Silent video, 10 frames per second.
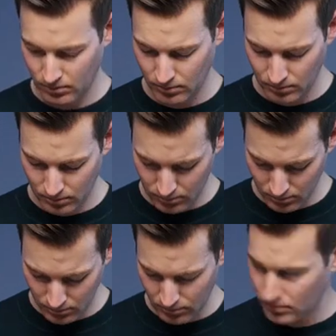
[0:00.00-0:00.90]

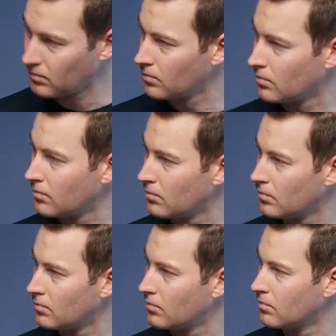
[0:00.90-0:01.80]

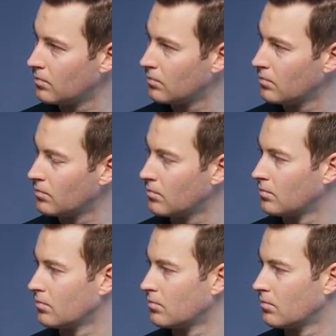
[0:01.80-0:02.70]

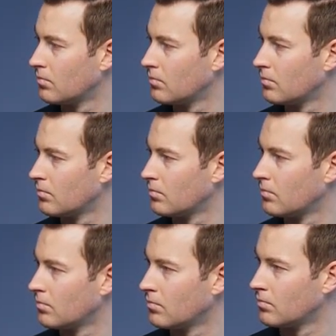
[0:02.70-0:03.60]

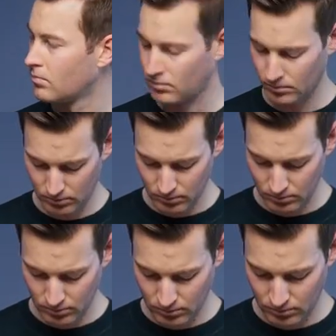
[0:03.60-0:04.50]

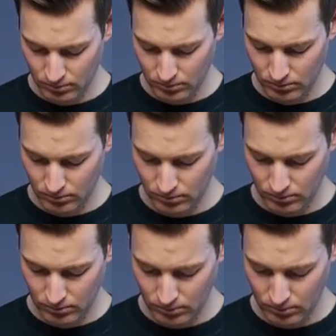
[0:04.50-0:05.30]
(not speaking)